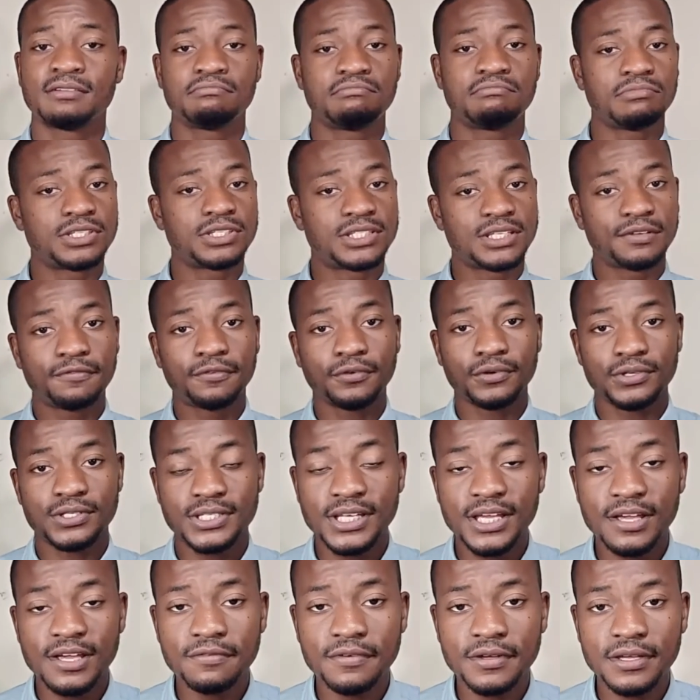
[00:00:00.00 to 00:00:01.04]
Is it for
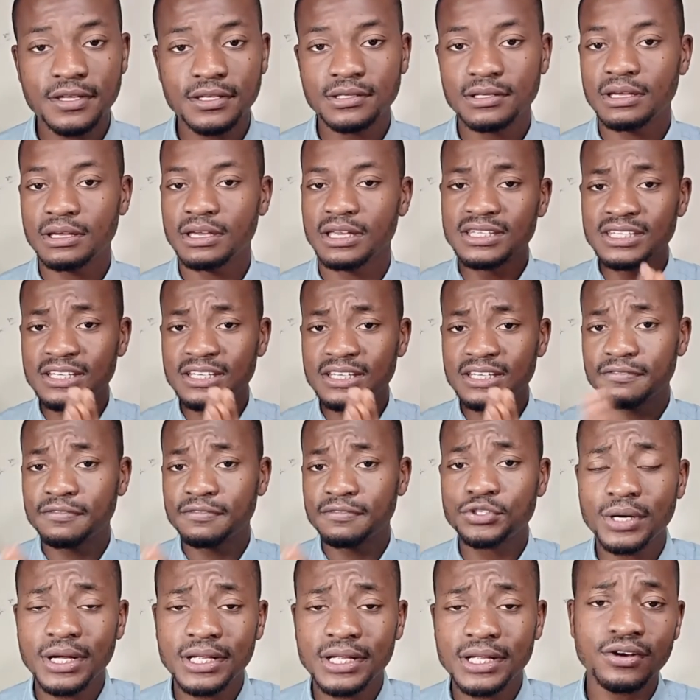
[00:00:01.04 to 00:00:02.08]
saving
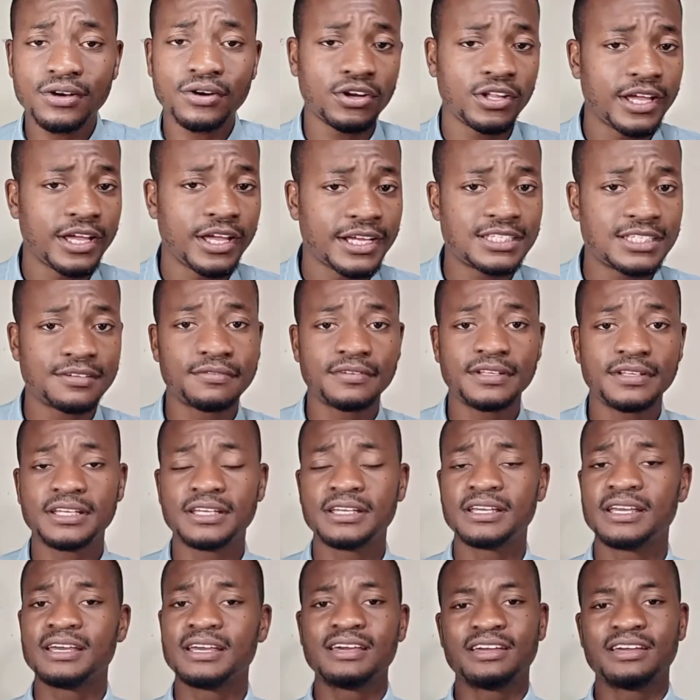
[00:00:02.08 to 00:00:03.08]
individually or collectively?